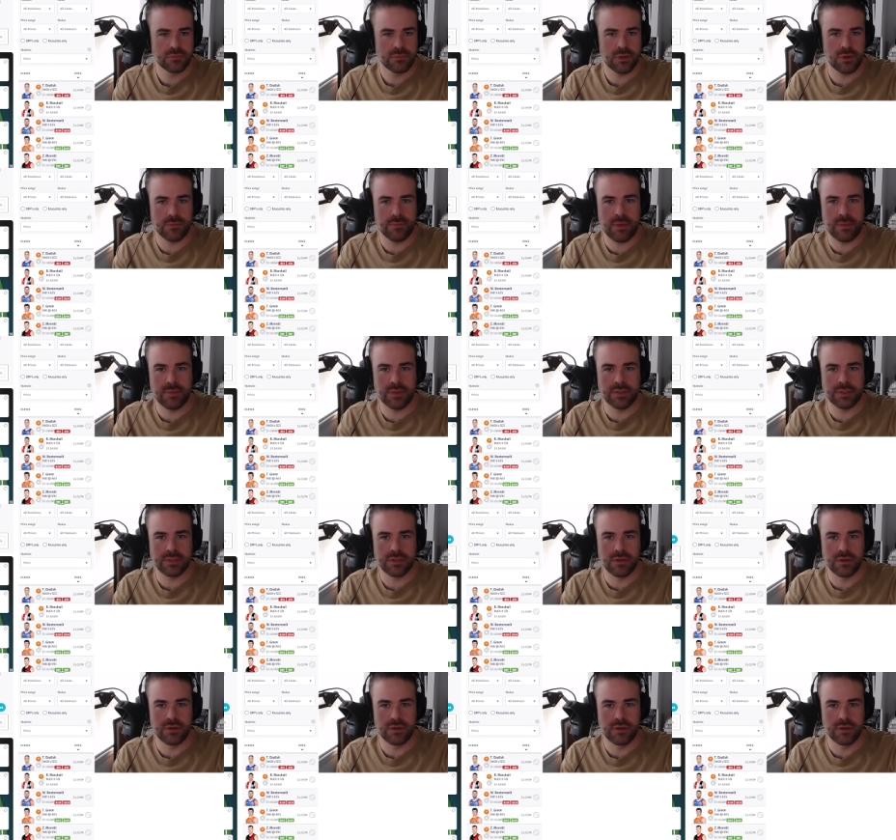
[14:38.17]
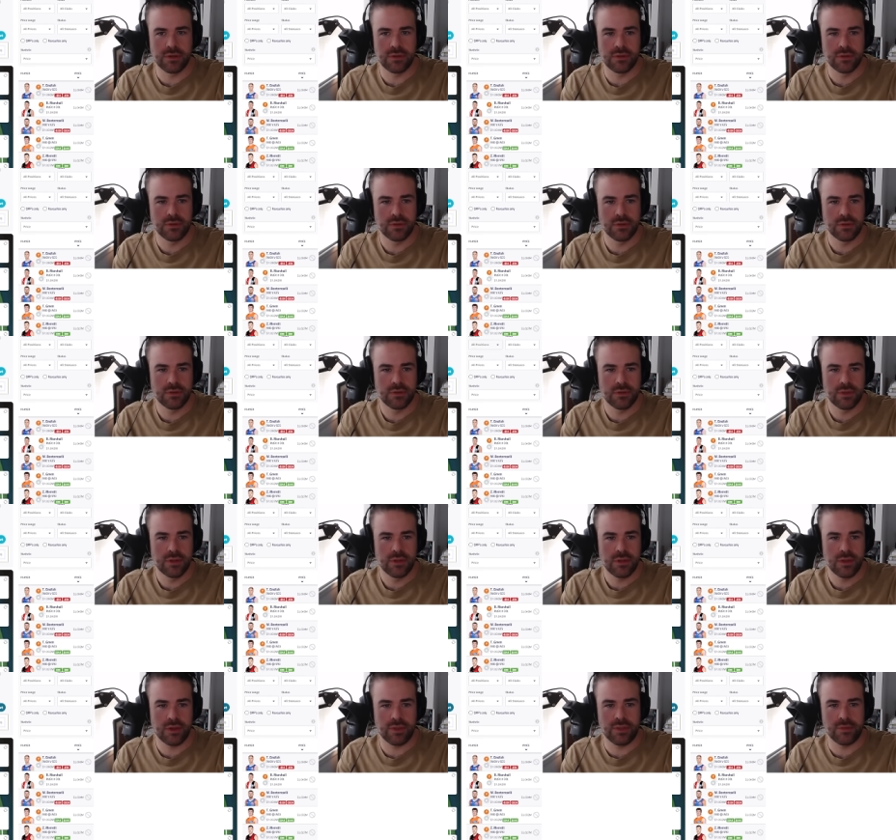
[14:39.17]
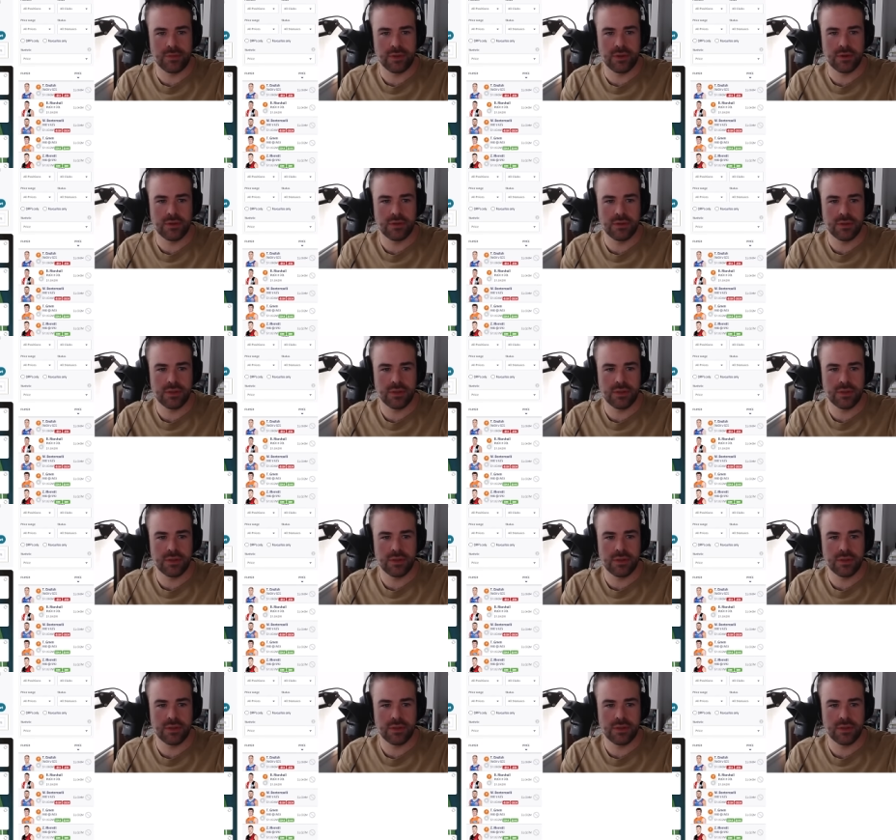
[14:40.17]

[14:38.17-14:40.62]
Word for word: Or oh, maybe it's gone. Oh, there we go.